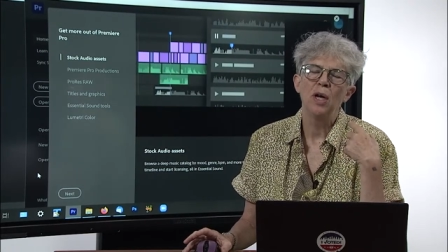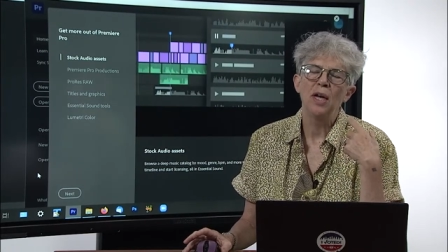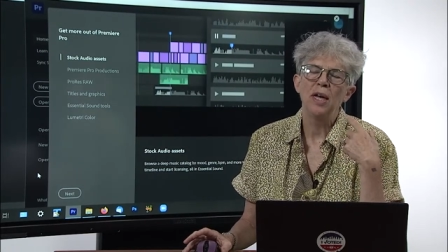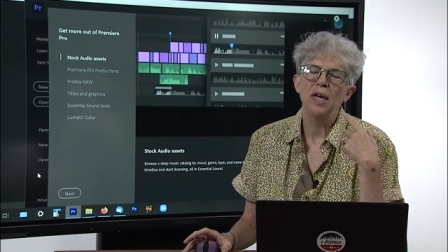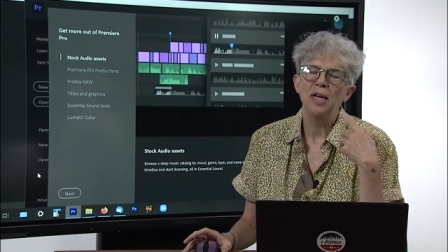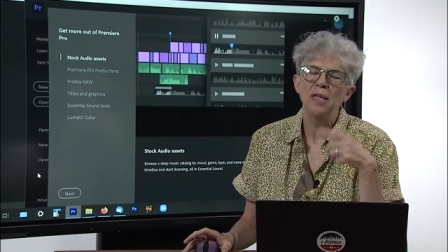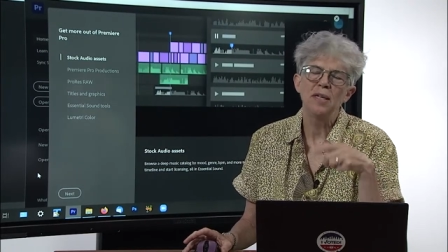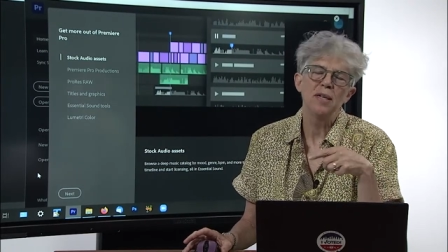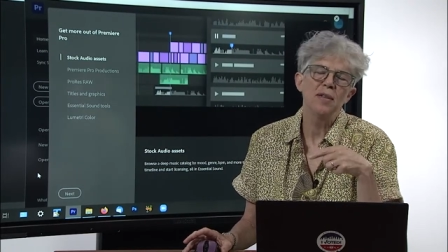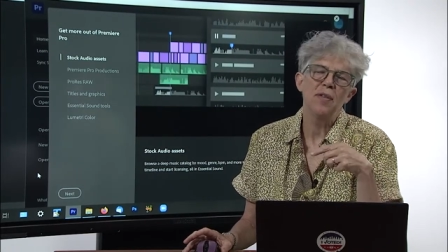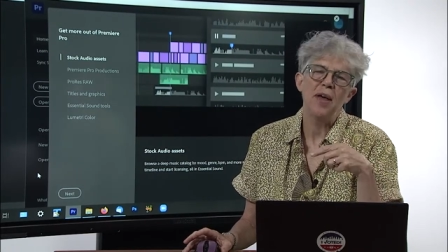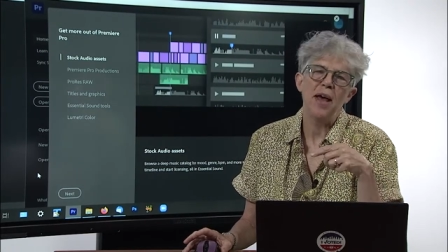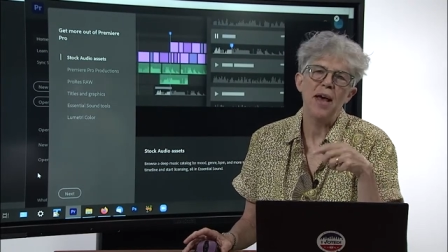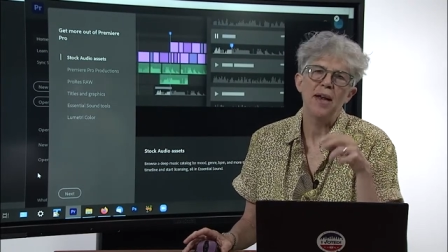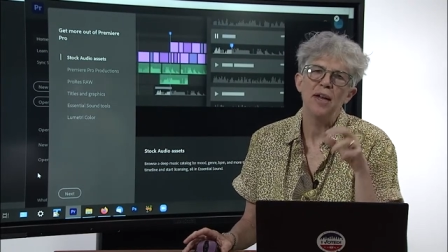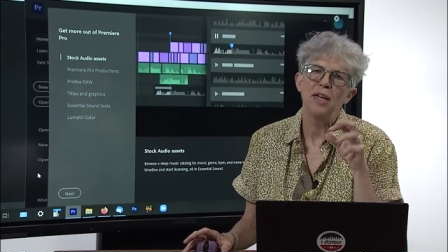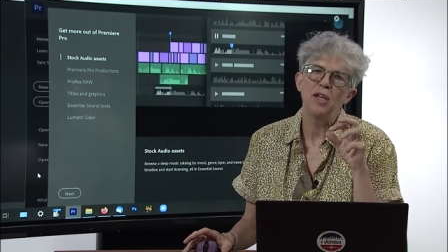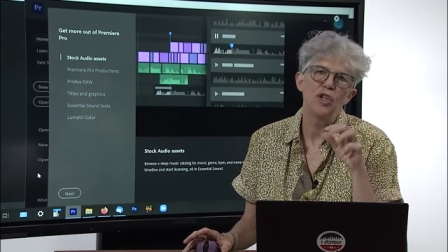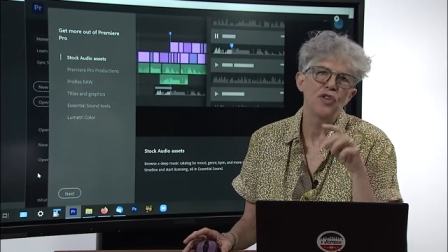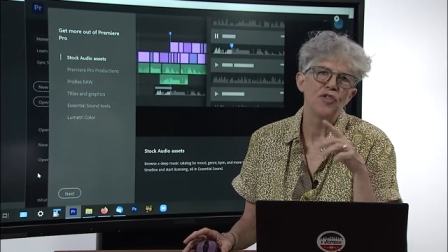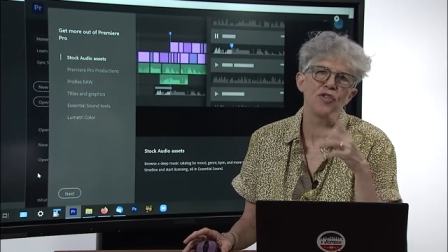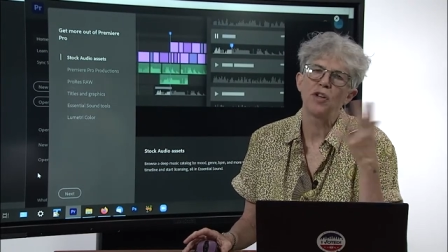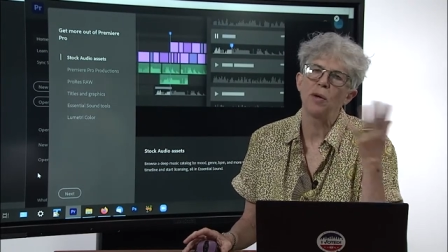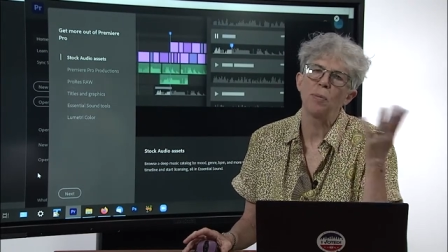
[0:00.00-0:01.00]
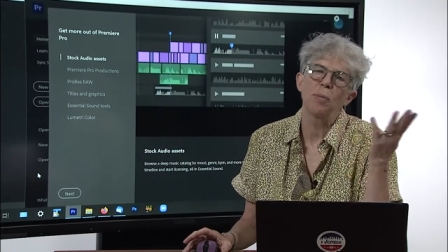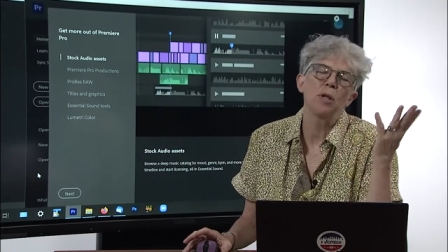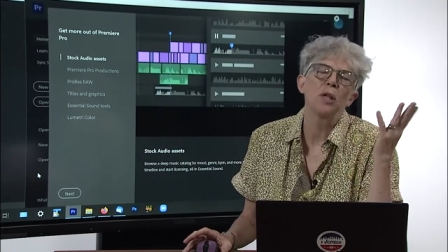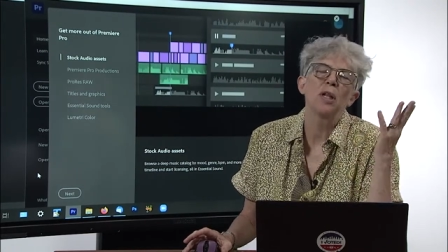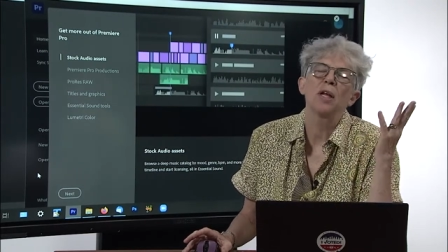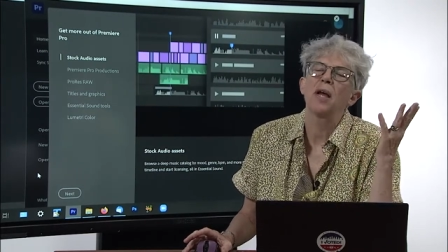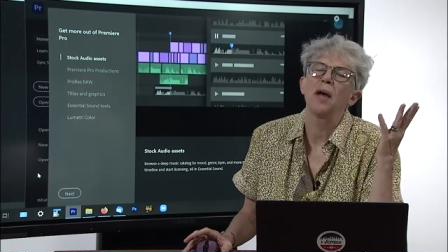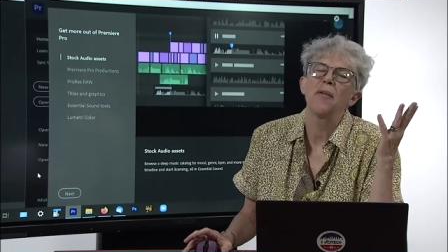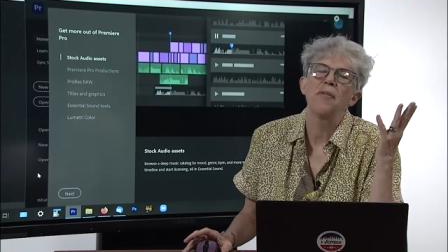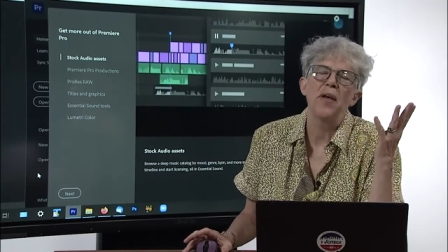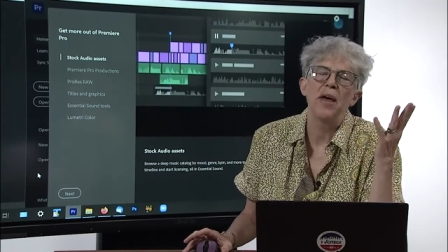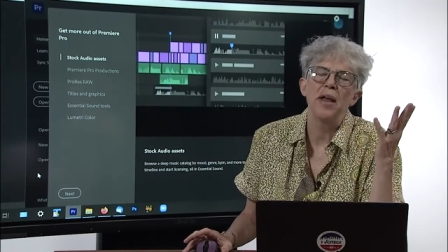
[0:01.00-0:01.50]
into that and just double
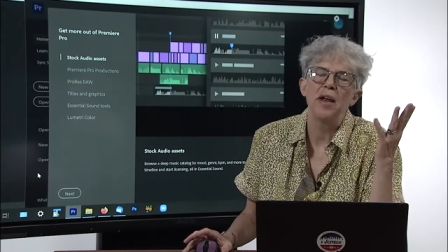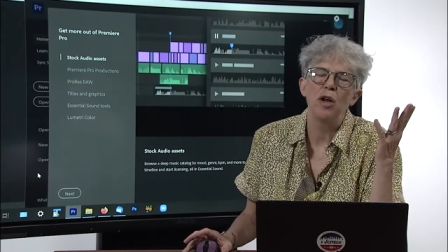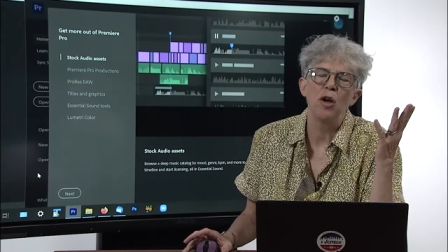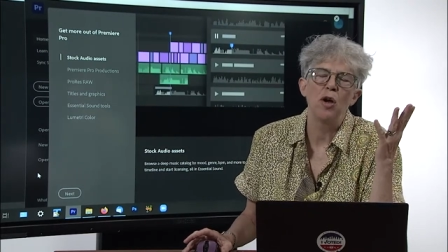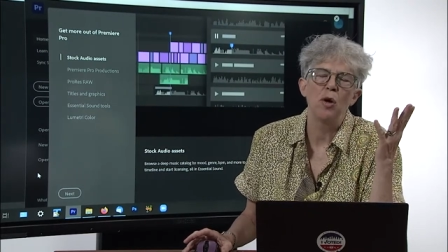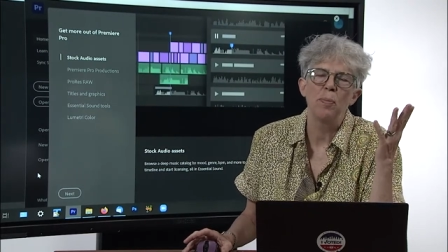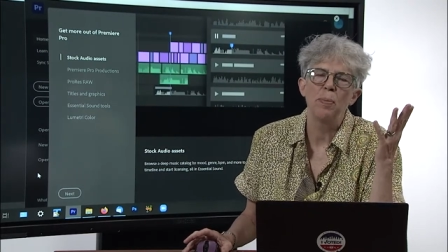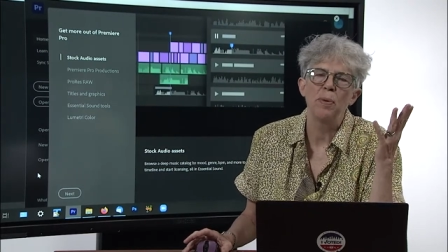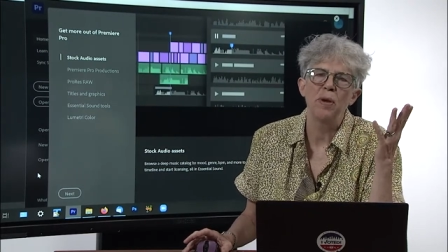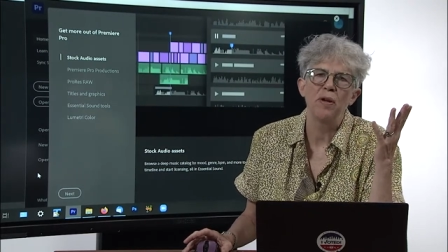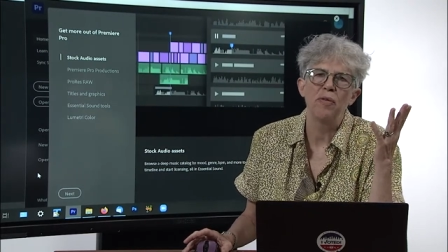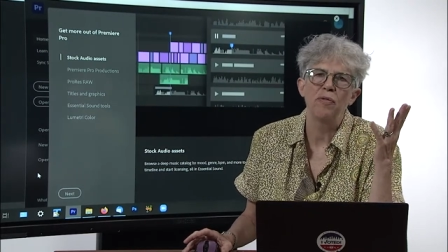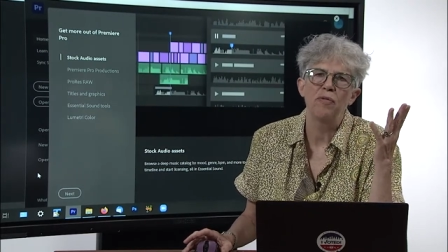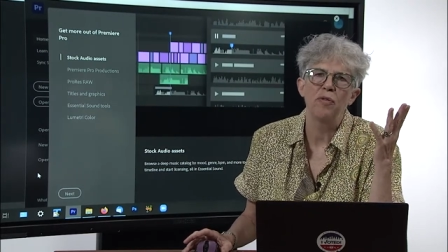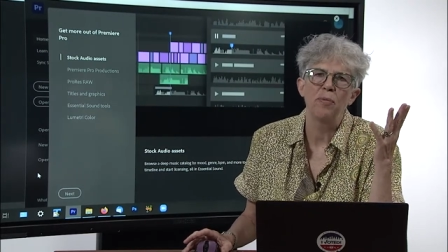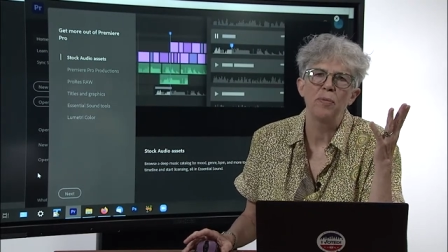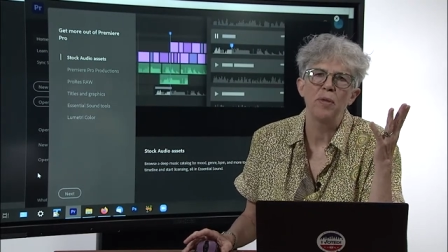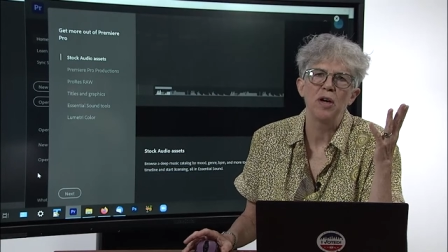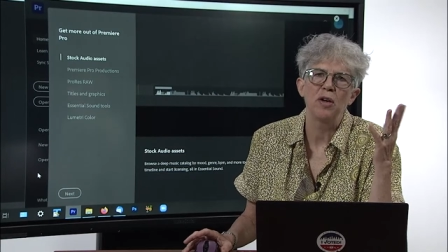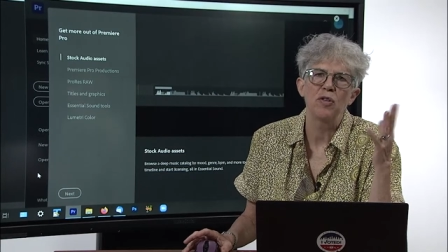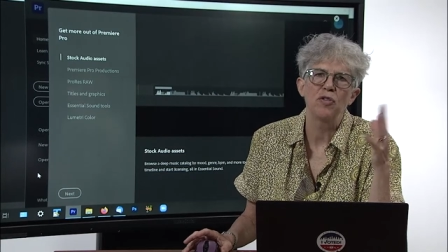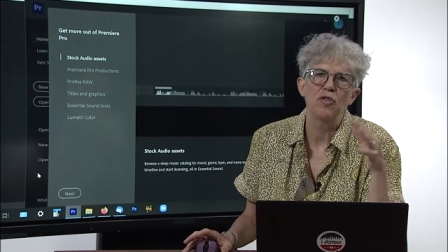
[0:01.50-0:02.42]
click on that and open it from there.